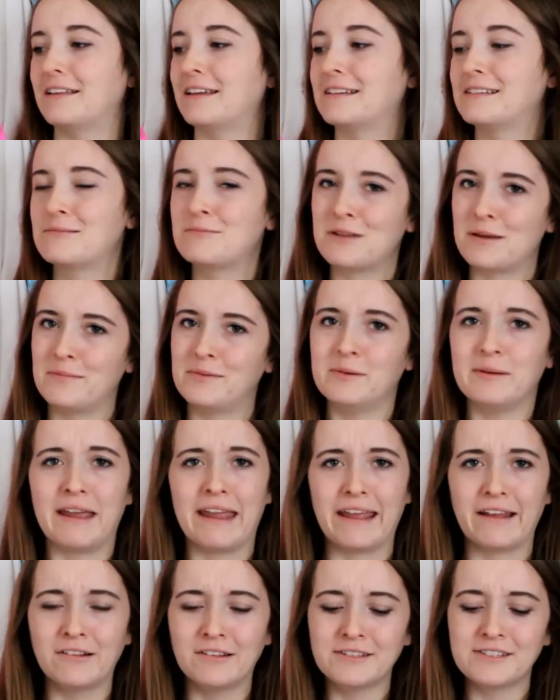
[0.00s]
Like sometimes my
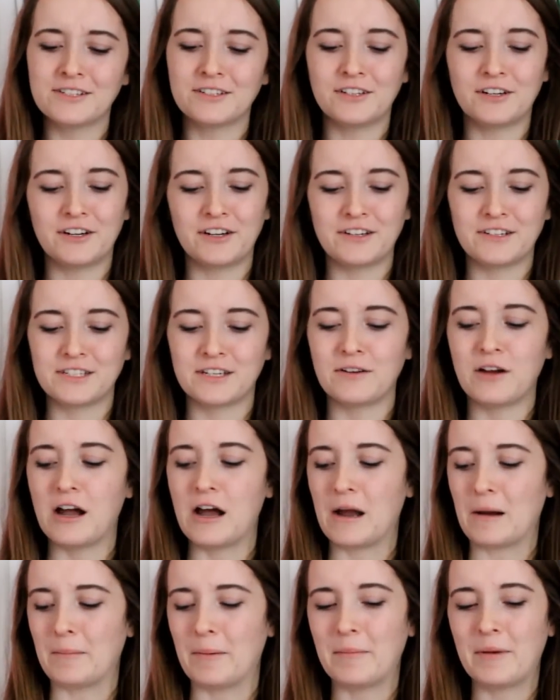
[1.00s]
ankles are hurt.
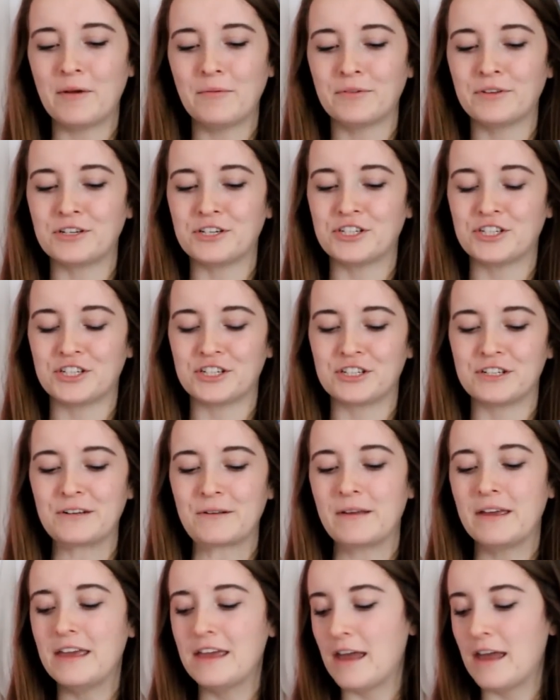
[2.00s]
I'm not really sure.